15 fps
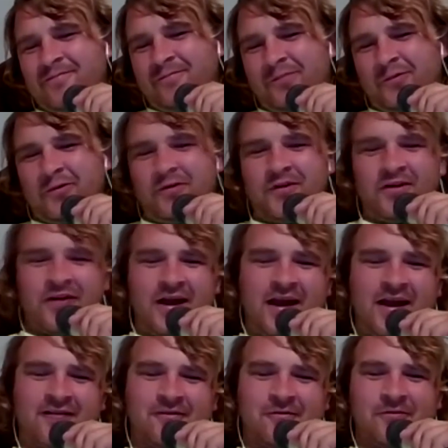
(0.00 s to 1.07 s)
pulled, or I
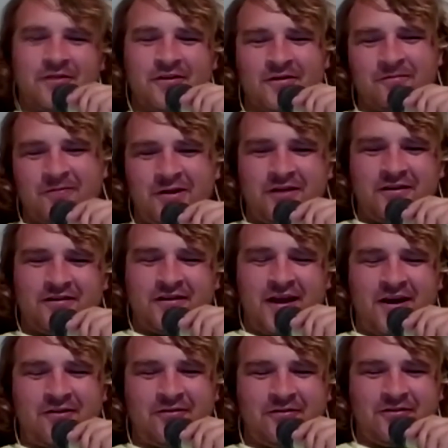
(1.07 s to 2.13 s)
had something that played
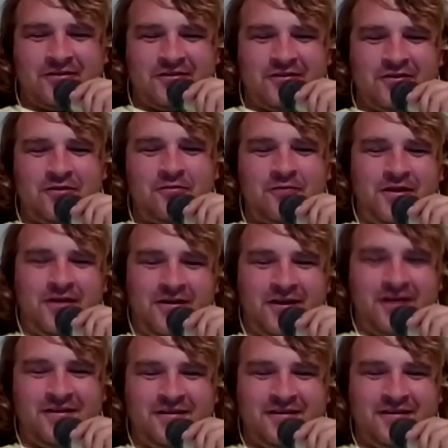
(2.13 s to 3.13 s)
sound, do you hear it?